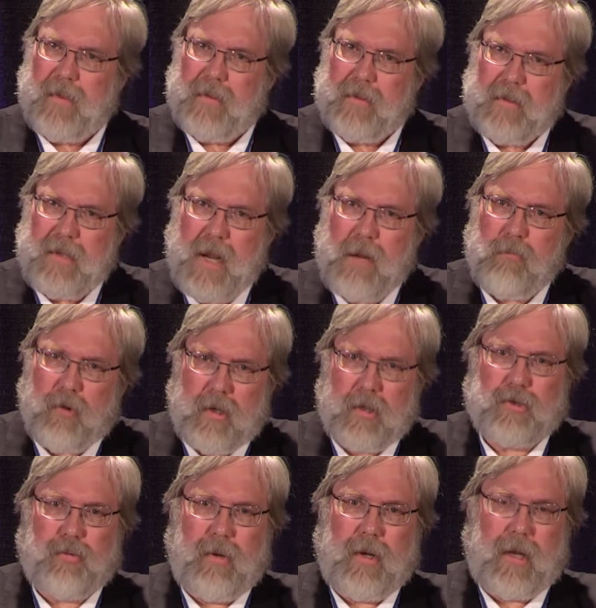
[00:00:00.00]

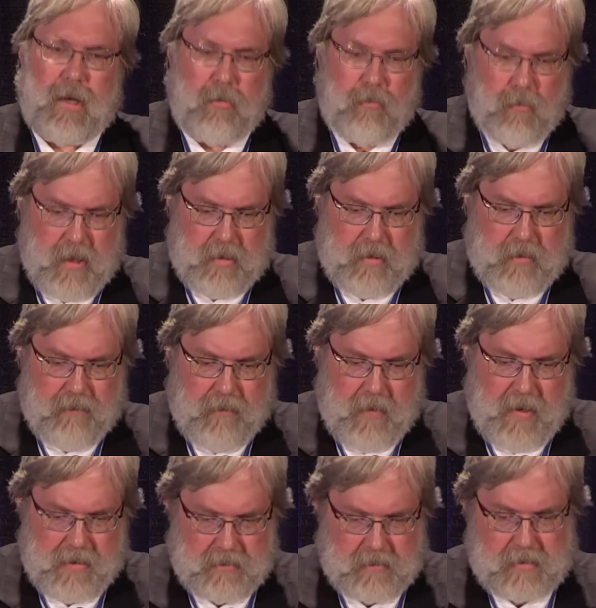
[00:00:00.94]
Teamwork's really what
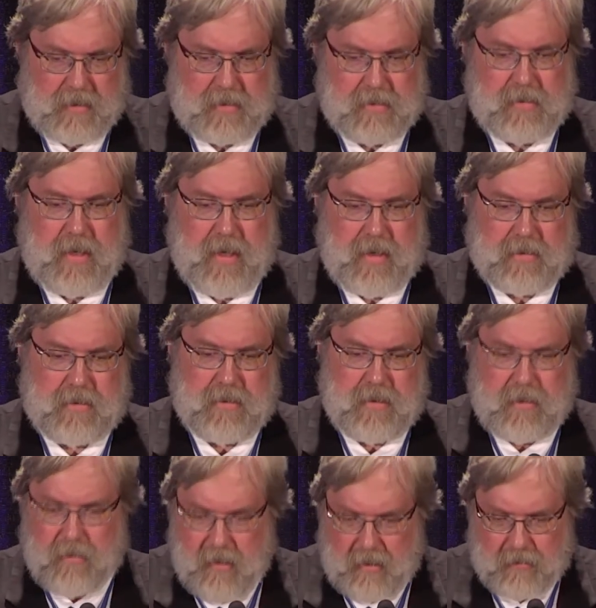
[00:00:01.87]
defines success,
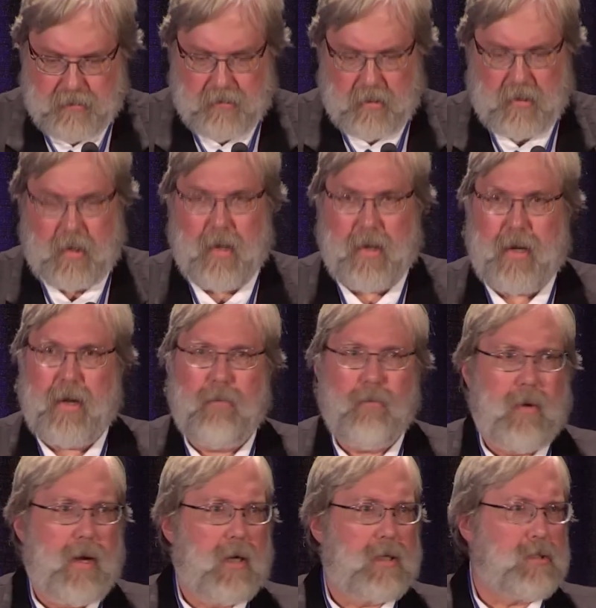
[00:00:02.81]
and certainly
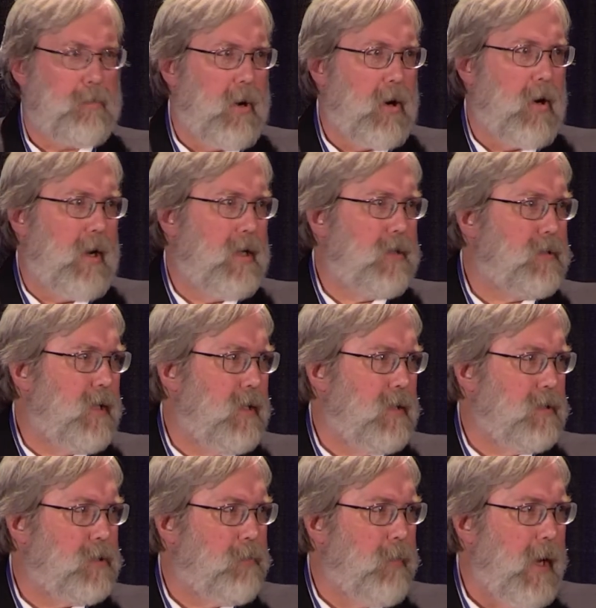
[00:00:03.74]
we experience it
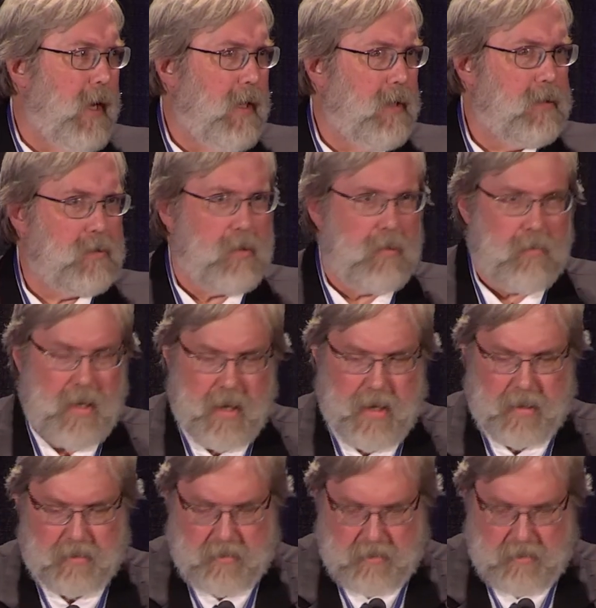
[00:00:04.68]
in spades at the